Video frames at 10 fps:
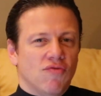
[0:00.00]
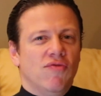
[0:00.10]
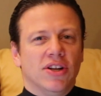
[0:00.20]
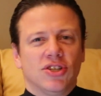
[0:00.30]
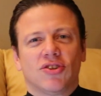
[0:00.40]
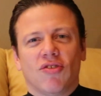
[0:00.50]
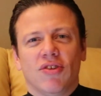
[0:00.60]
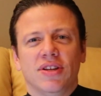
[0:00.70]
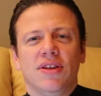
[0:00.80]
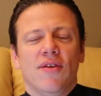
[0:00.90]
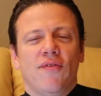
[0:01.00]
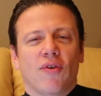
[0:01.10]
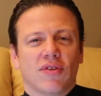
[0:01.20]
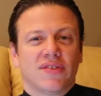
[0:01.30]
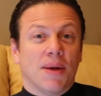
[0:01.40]
register it
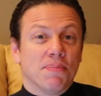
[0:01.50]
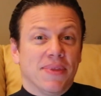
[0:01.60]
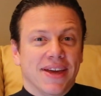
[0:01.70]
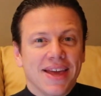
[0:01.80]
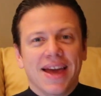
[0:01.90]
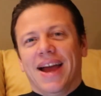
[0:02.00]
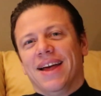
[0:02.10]
for something,